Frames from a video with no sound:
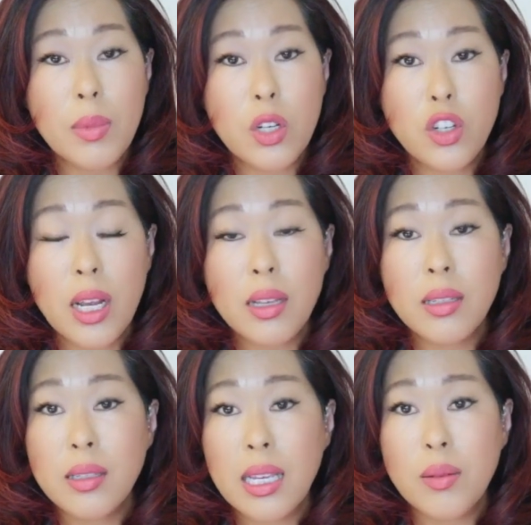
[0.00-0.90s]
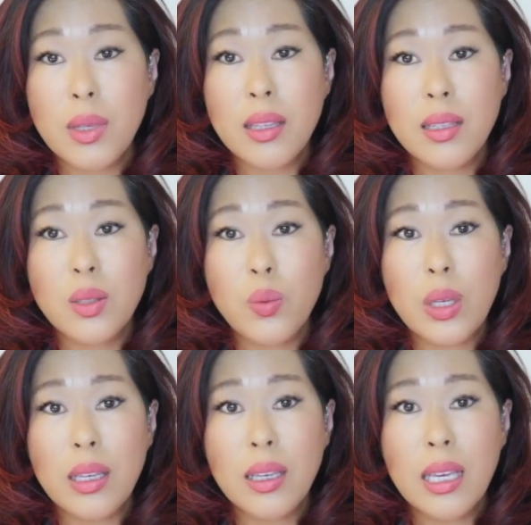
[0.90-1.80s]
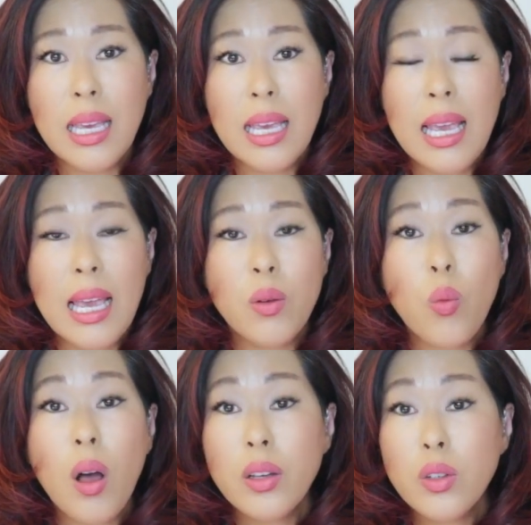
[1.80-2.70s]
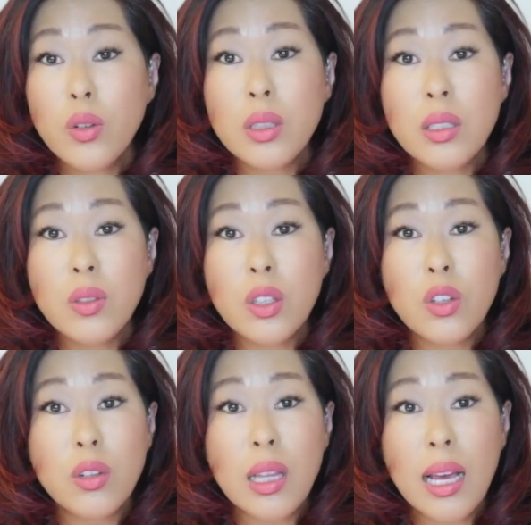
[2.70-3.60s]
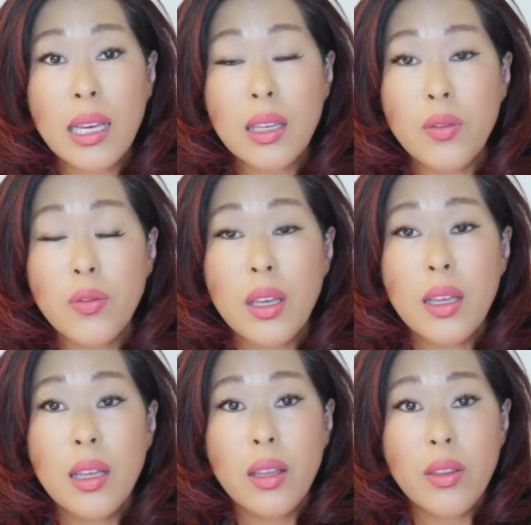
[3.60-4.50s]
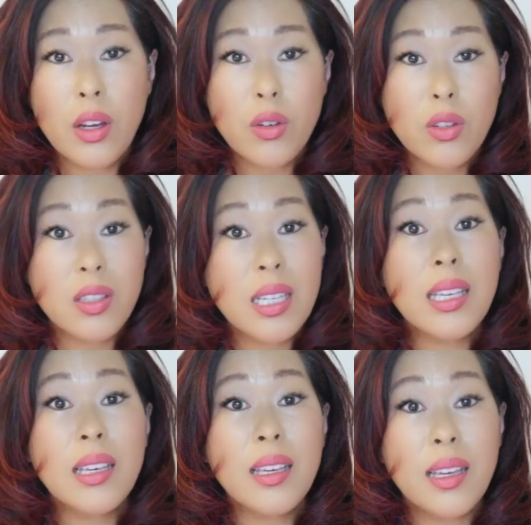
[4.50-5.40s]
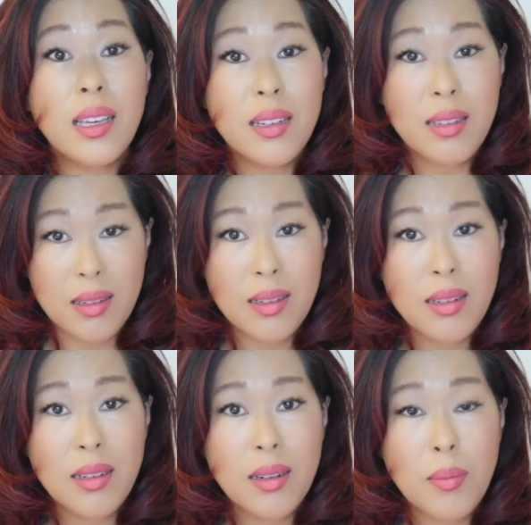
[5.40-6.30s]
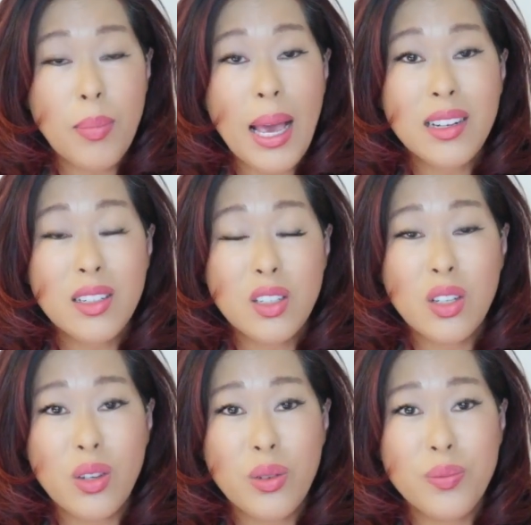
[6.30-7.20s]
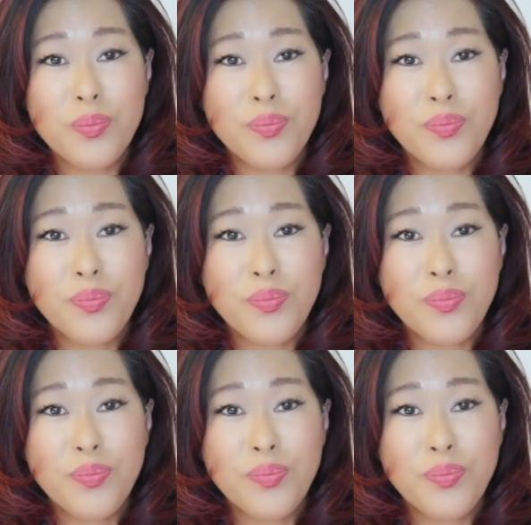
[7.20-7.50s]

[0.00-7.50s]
Michelle sent me this week. And while you're living your life, they're singing it back to you.